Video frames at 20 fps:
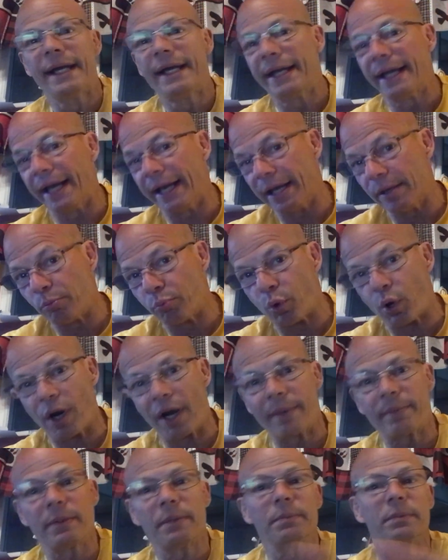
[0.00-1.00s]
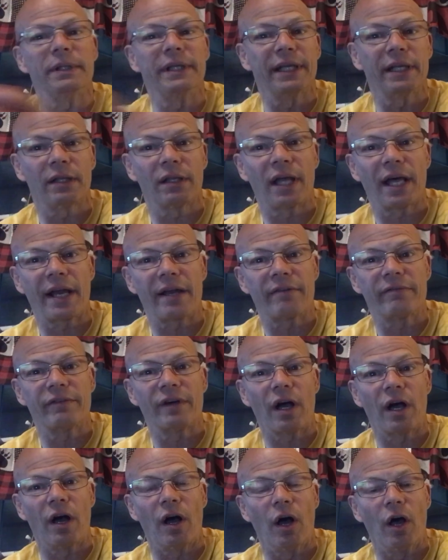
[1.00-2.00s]
and probably a lot of
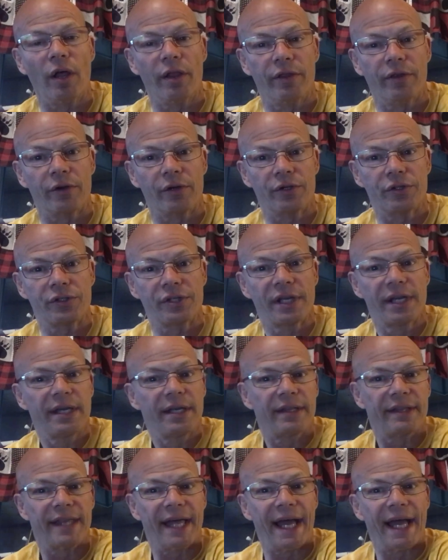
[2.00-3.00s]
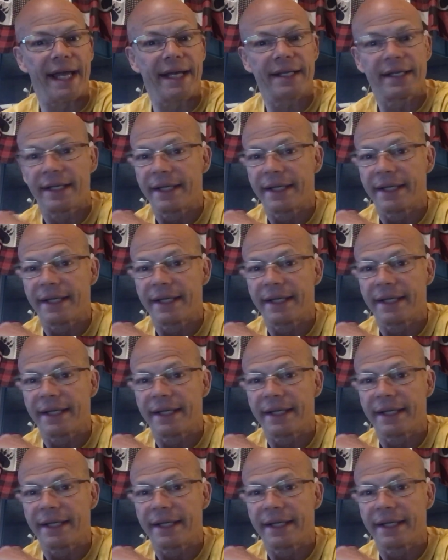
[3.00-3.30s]
others that